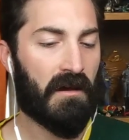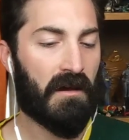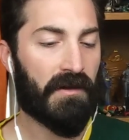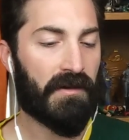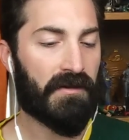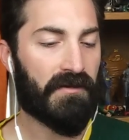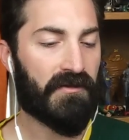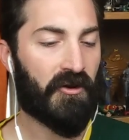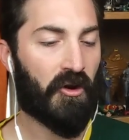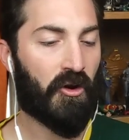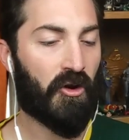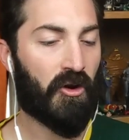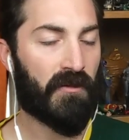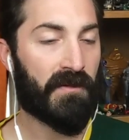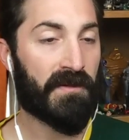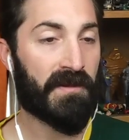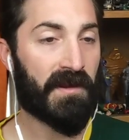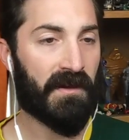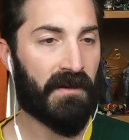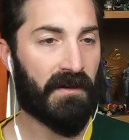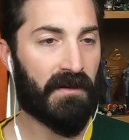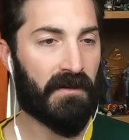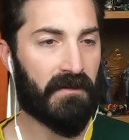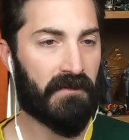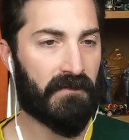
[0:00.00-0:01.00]
in terms
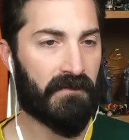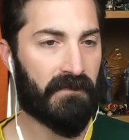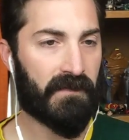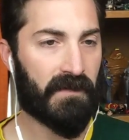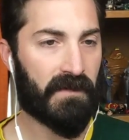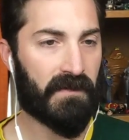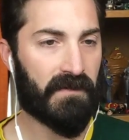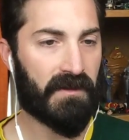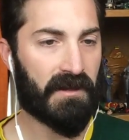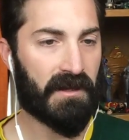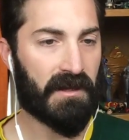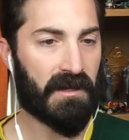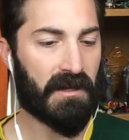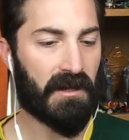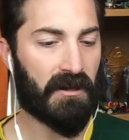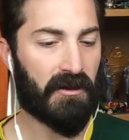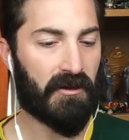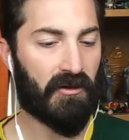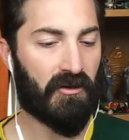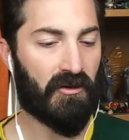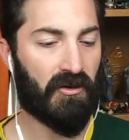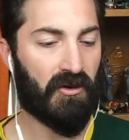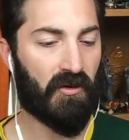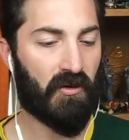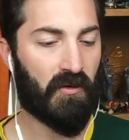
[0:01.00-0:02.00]
of the
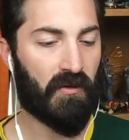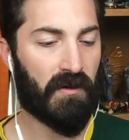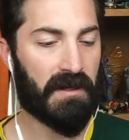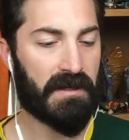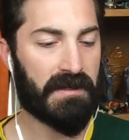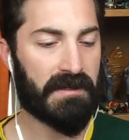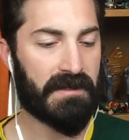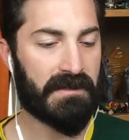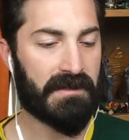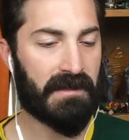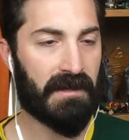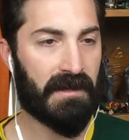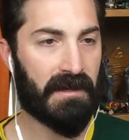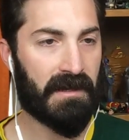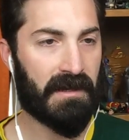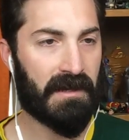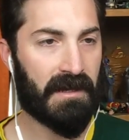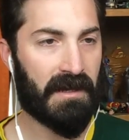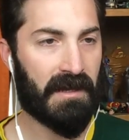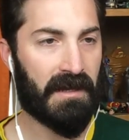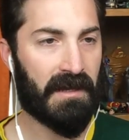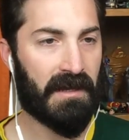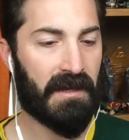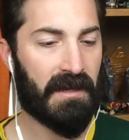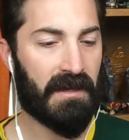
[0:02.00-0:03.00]
newest
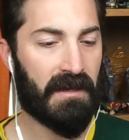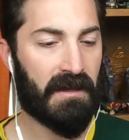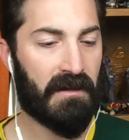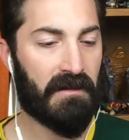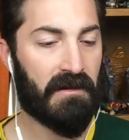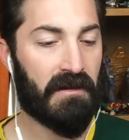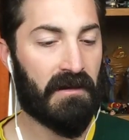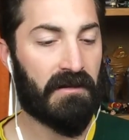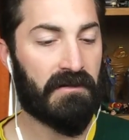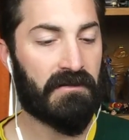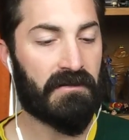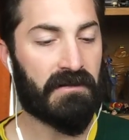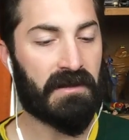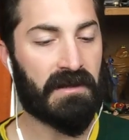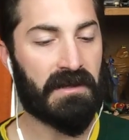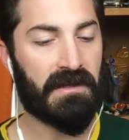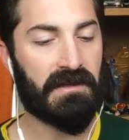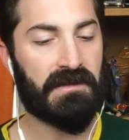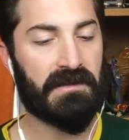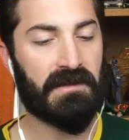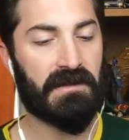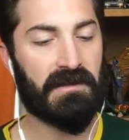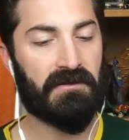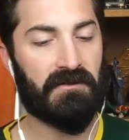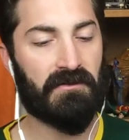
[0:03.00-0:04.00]

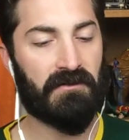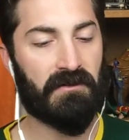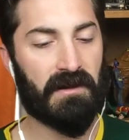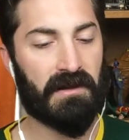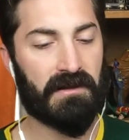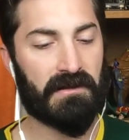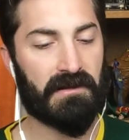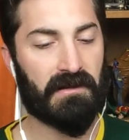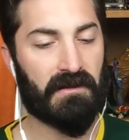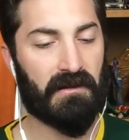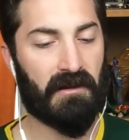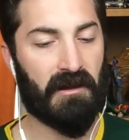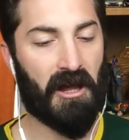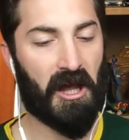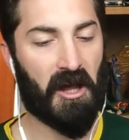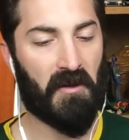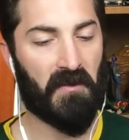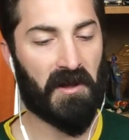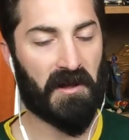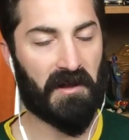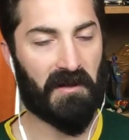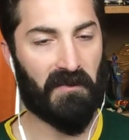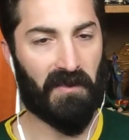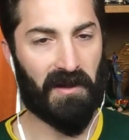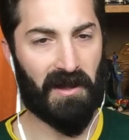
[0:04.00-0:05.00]
DC Direct
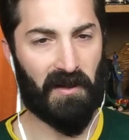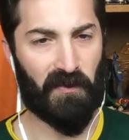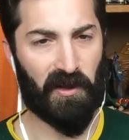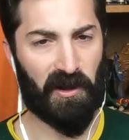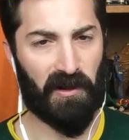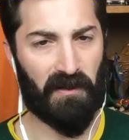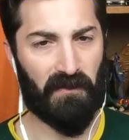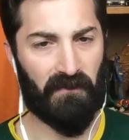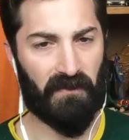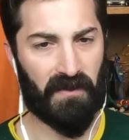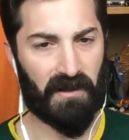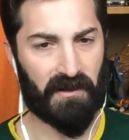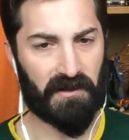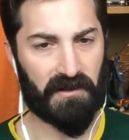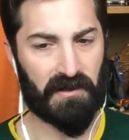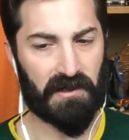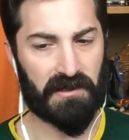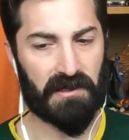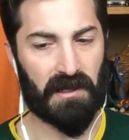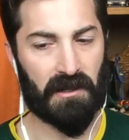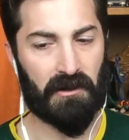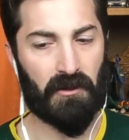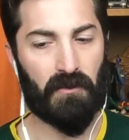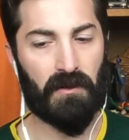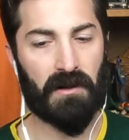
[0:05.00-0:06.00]
comic Batman
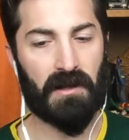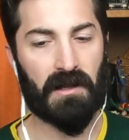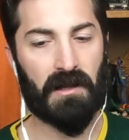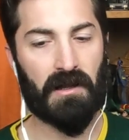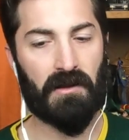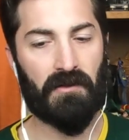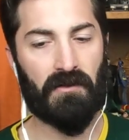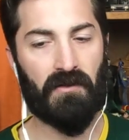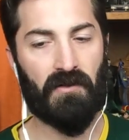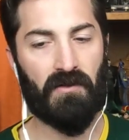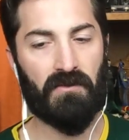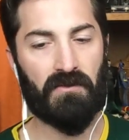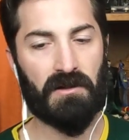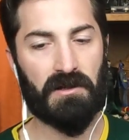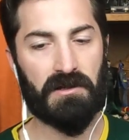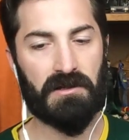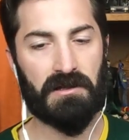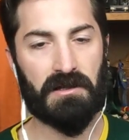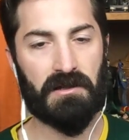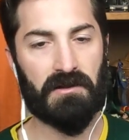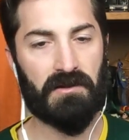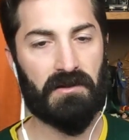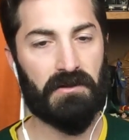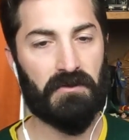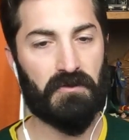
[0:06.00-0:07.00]
Adventures, I don't want to get too much
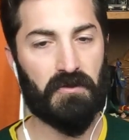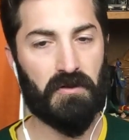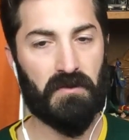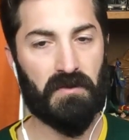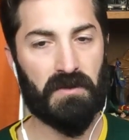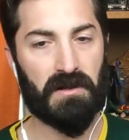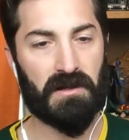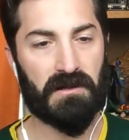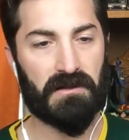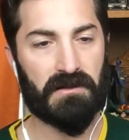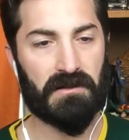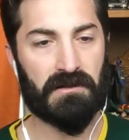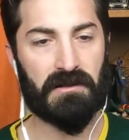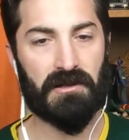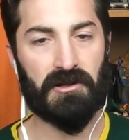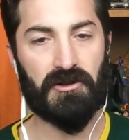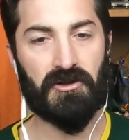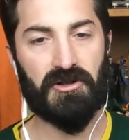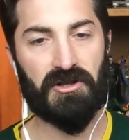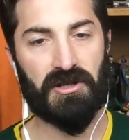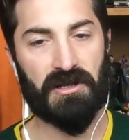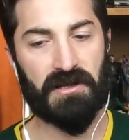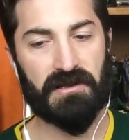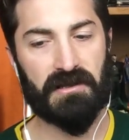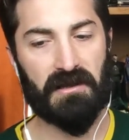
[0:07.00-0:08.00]
into it because it
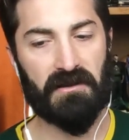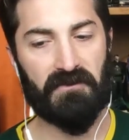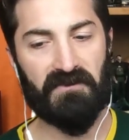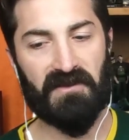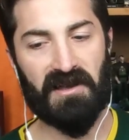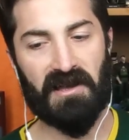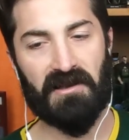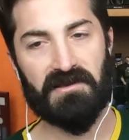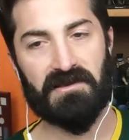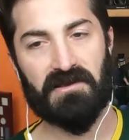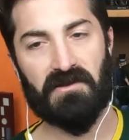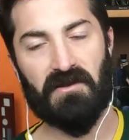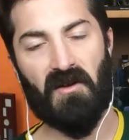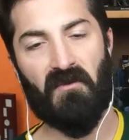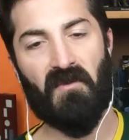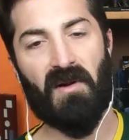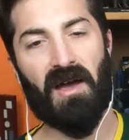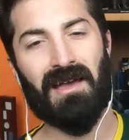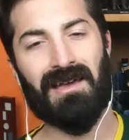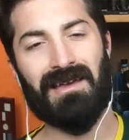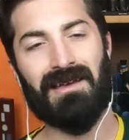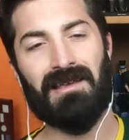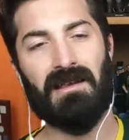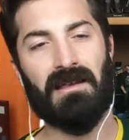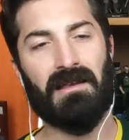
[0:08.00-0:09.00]
did just come out, so I
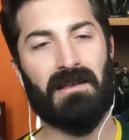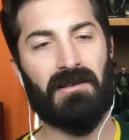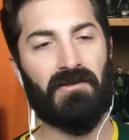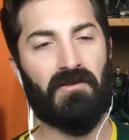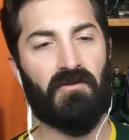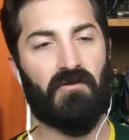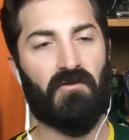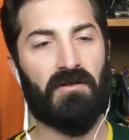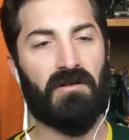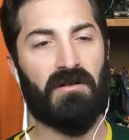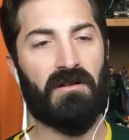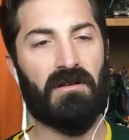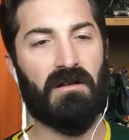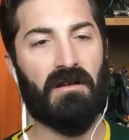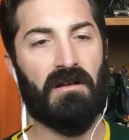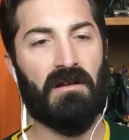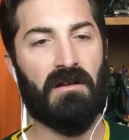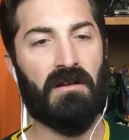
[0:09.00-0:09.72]
might get into it